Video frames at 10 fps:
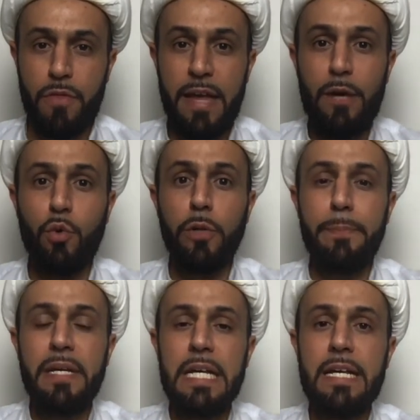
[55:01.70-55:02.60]
They will
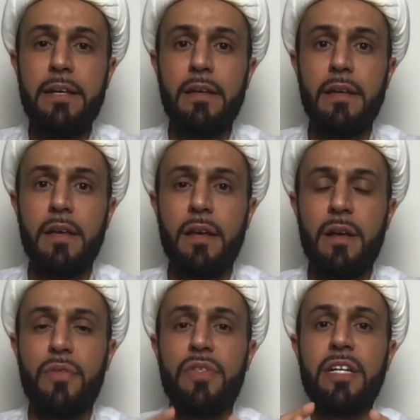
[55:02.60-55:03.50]
be
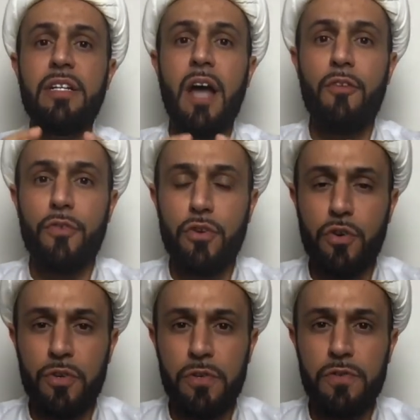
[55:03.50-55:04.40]
the
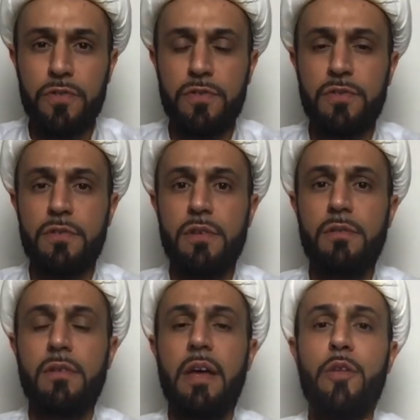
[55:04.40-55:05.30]
governors
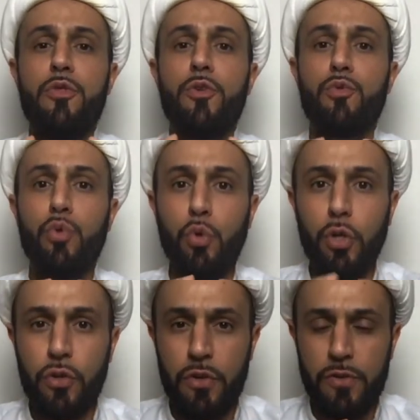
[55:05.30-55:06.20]
and the
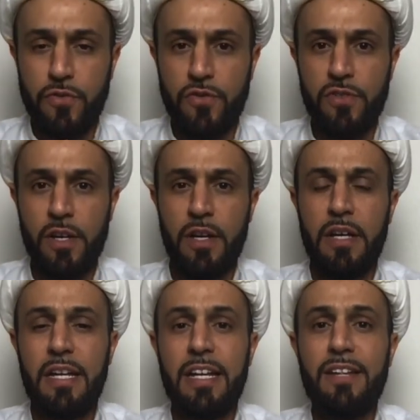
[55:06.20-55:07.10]
rulers
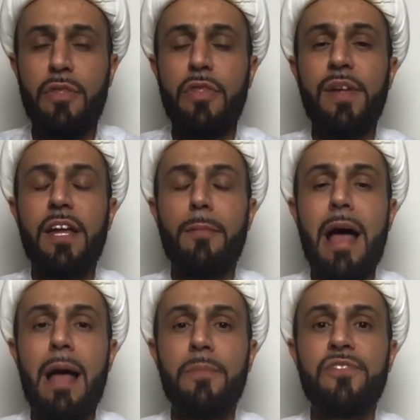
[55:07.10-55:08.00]
in the
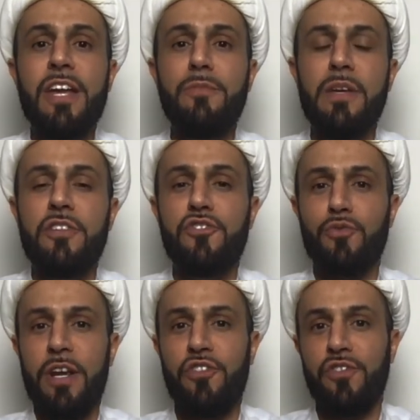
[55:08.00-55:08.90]
Imam's
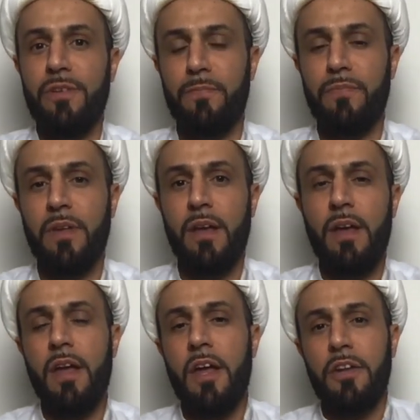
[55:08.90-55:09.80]
administration.
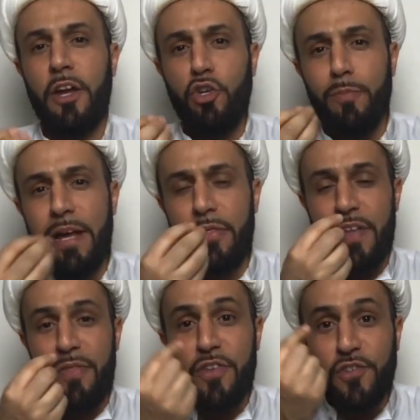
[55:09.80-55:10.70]
Now you may,
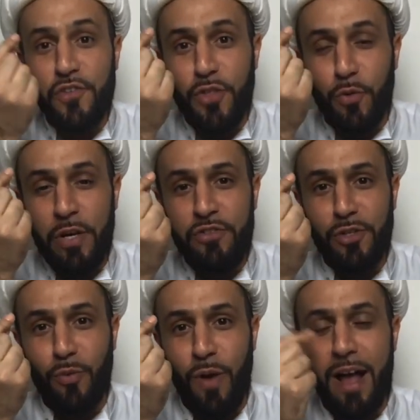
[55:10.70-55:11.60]
and this is the
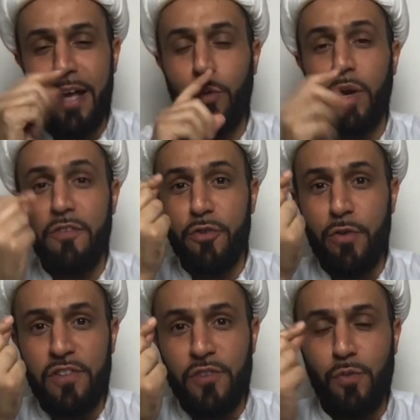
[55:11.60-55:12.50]
reason why, one of the
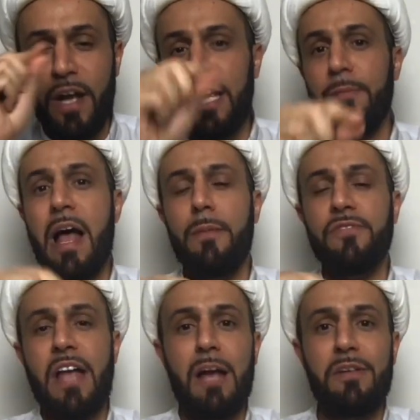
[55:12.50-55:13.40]
reasons why Imam
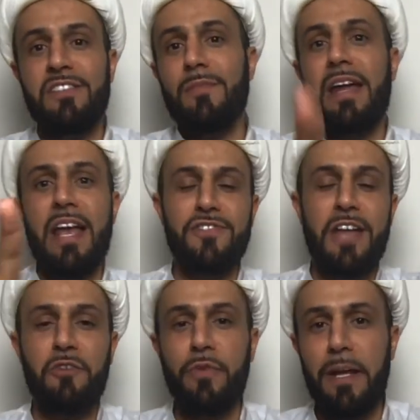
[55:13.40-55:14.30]
Sahib al-Zaman has
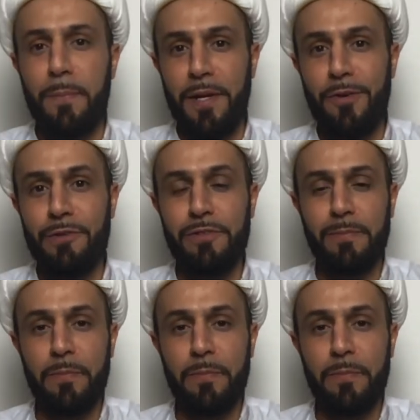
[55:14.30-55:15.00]
not reappeared.